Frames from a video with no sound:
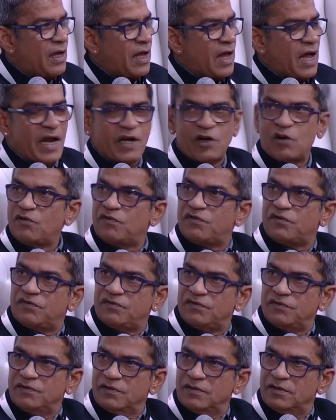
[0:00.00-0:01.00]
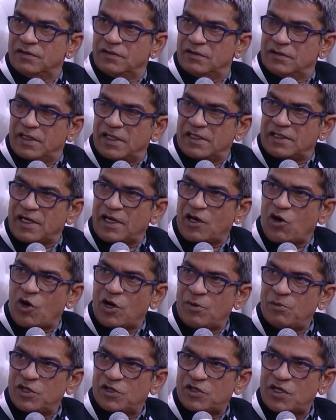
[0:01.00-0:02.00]
hat of an
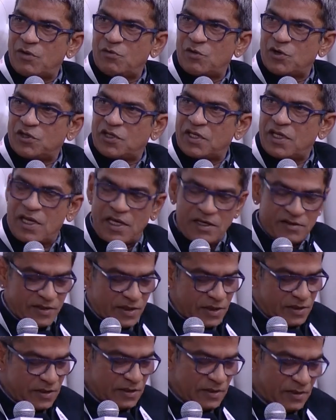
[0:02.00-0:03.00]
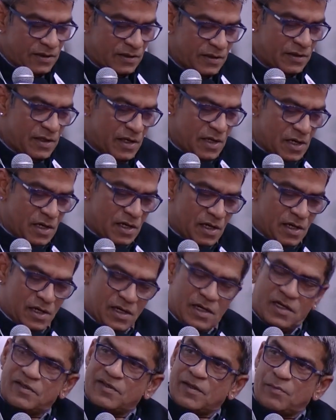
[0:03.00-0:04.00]
economist, I would say, is it
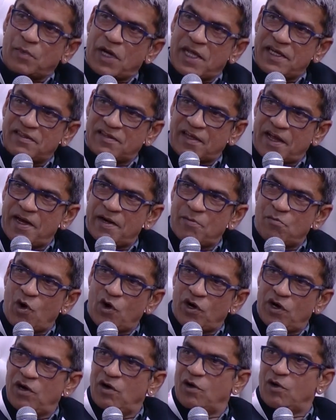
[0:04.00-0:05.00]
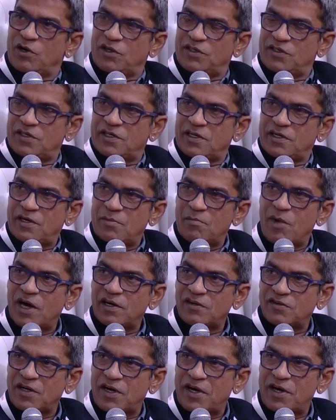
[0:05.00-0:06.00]
a supply side model or is it a
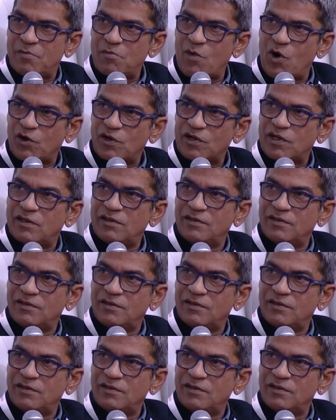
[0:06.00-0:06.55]
demand side model?